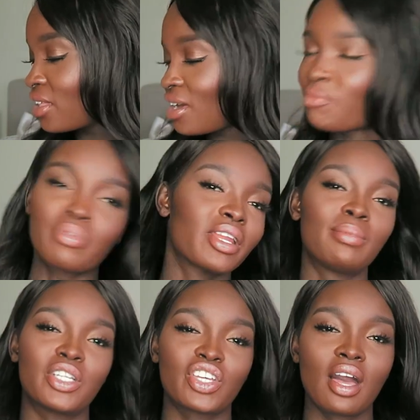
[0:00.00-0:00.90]
think I've pretty
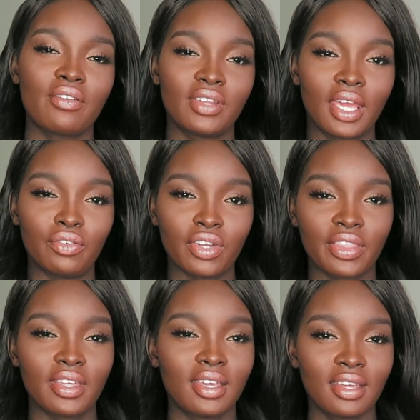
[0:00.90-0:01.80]
much covered
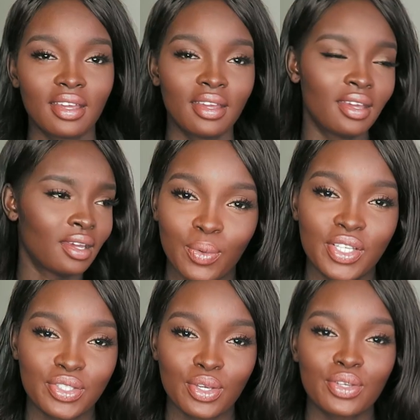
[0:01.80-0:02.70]
everything.
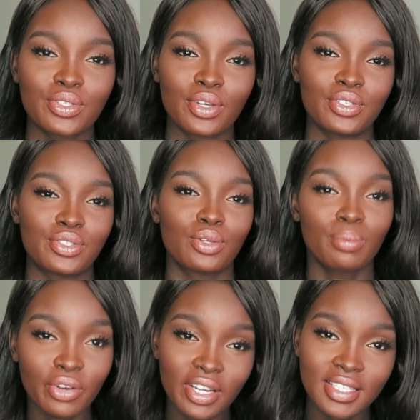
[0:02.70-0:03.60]
We're so
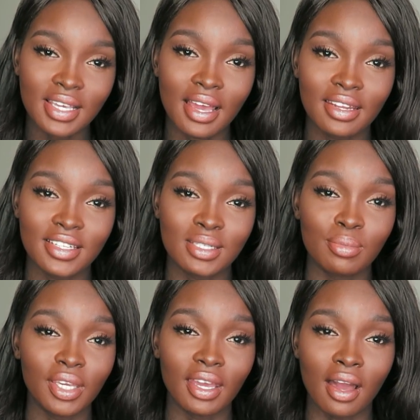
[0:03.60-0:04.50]
super excited to
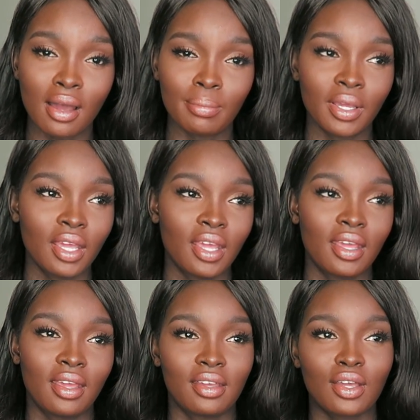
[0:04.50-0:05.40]
be
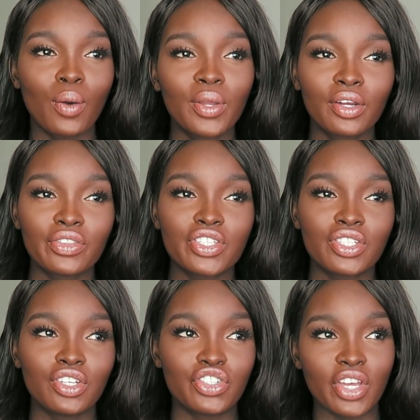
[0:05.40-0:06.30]
going on
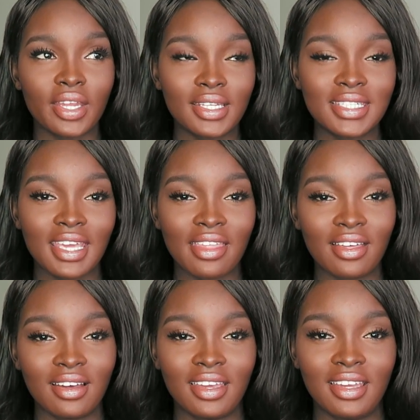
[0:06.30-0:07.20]
this new journey
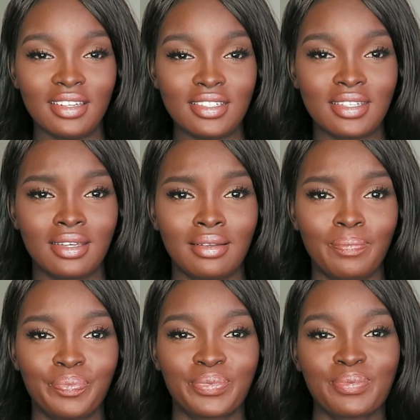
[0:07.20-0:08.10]
together and
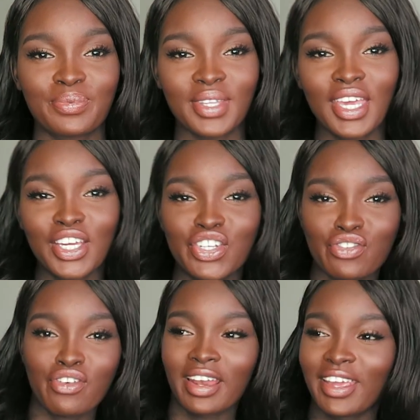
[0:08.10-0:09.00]

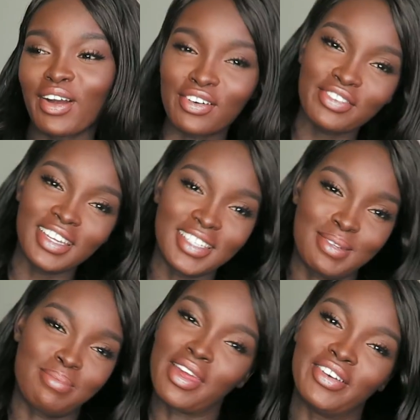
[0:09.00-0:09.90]
treading off
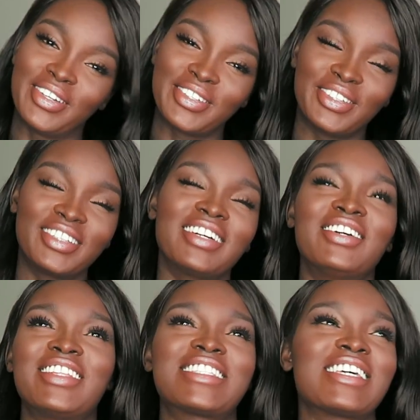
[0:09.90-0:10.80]
into parenthood.
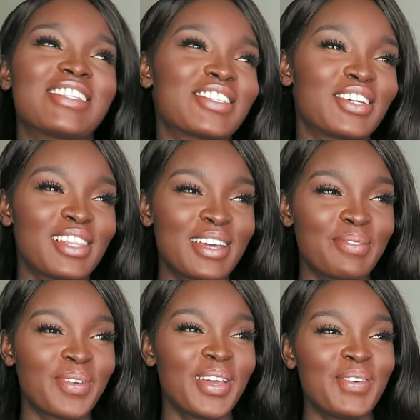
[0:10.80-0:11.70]
Oh, that sounds so
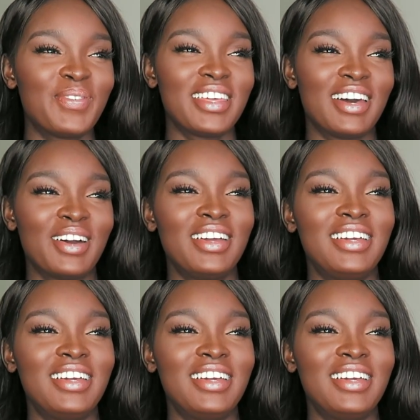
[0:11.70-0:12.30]
lame, but